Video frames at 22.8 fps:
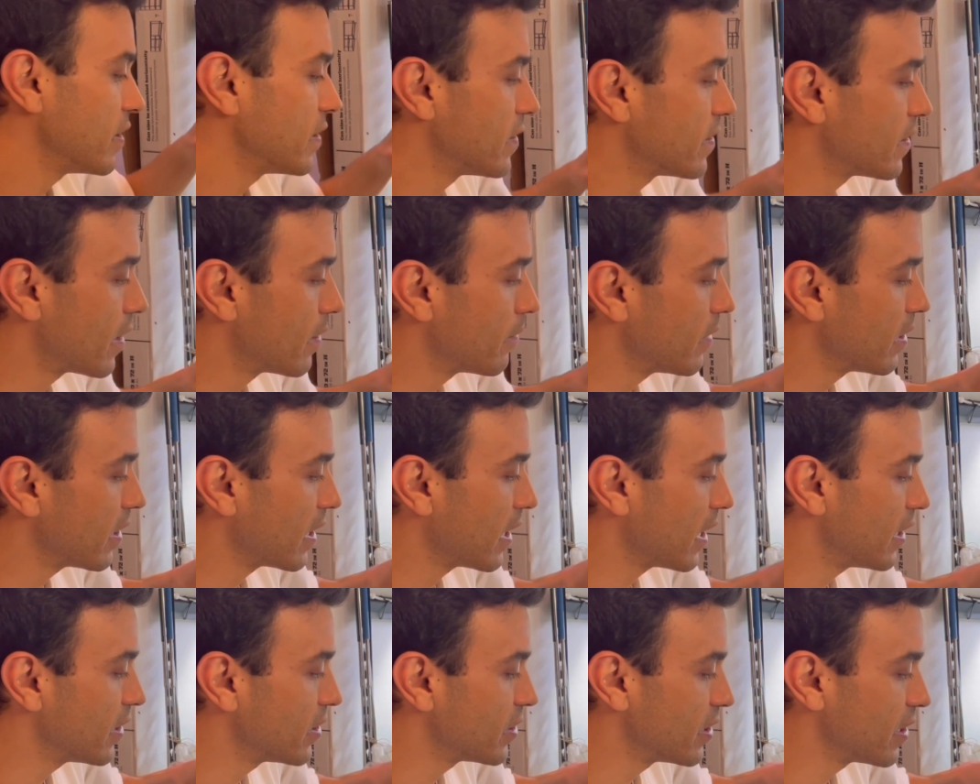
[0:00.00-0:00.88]
is I'm gonna
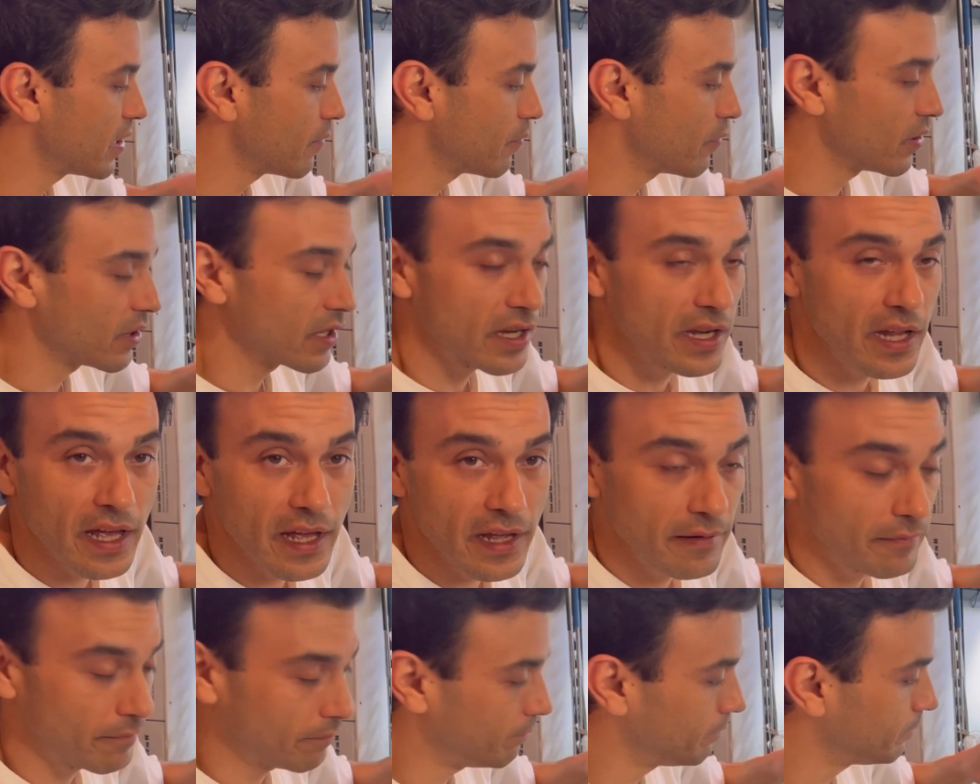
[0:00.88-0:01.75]
catch them with the net
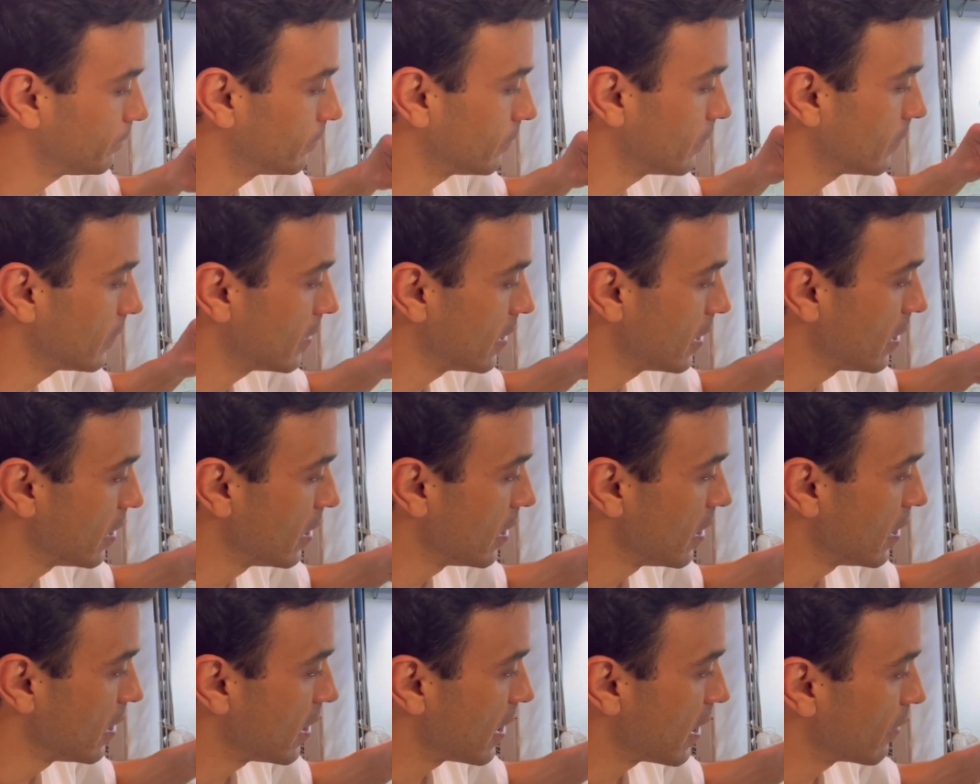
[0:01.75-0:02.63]

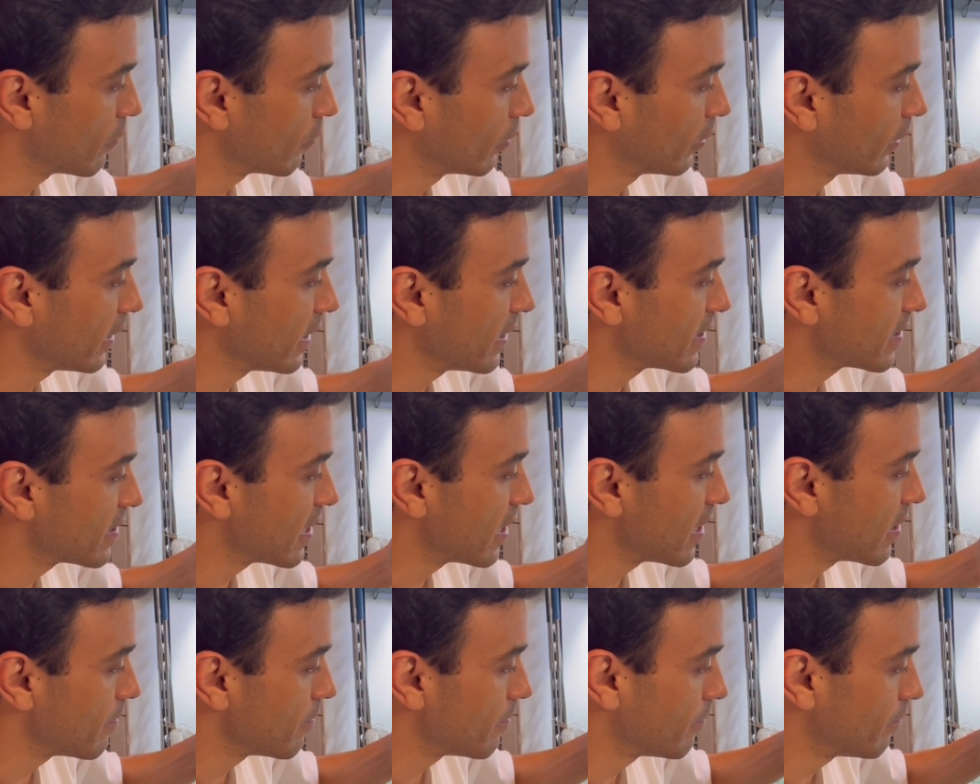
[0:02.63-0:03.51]
and release
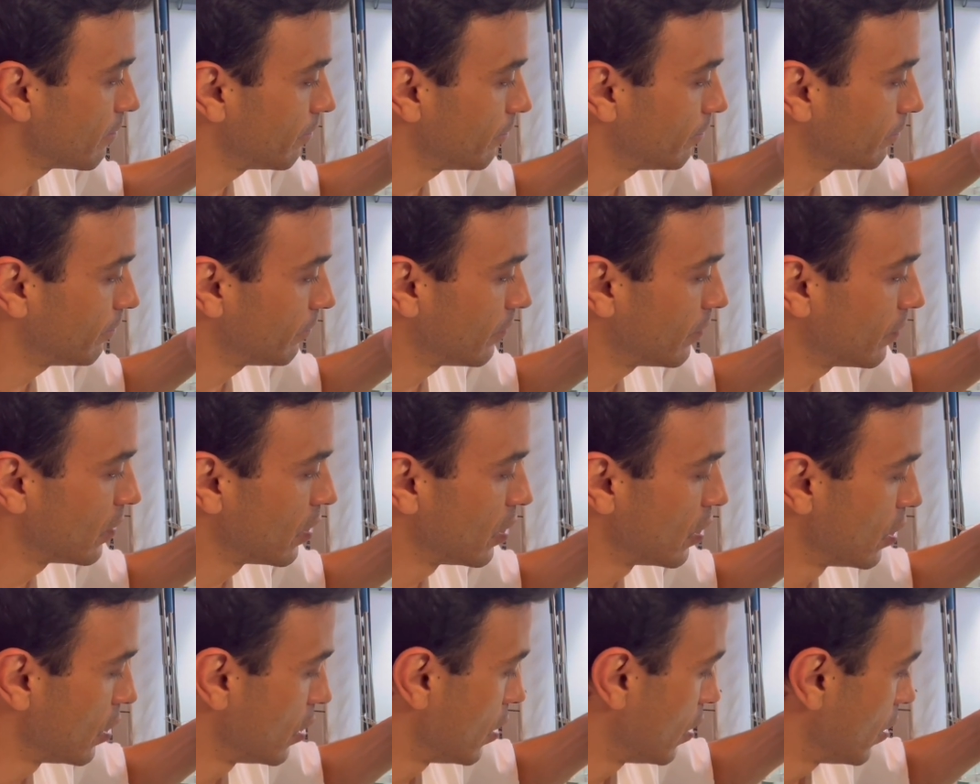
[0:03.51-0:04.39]
them
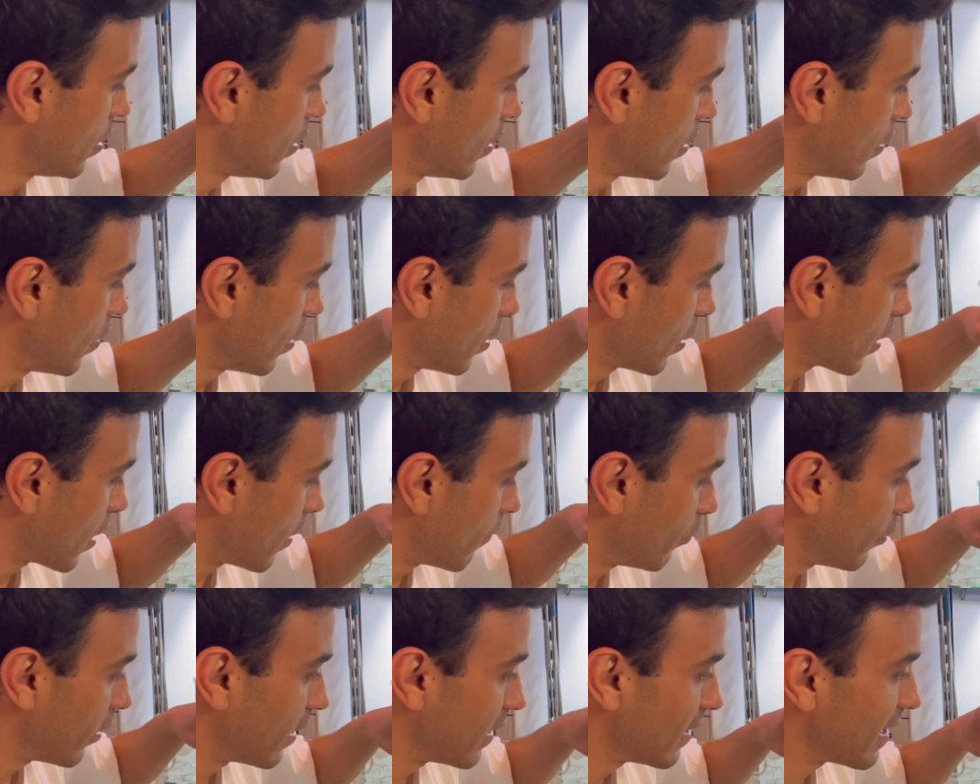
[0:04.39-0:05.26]
a
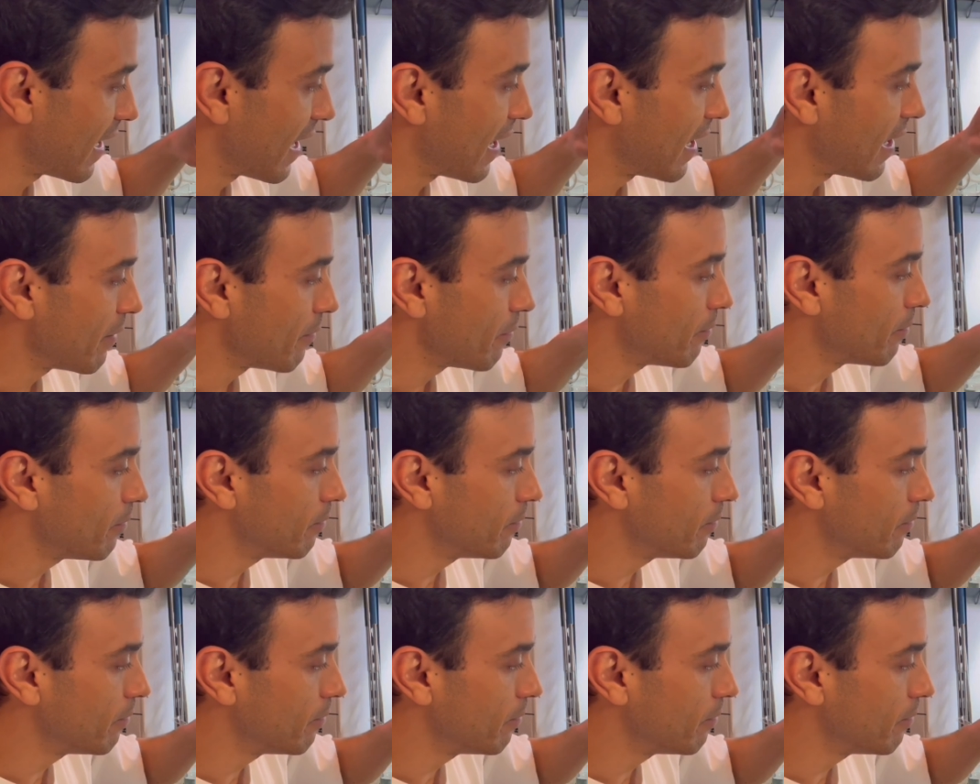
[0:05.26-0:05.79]
couple at a time.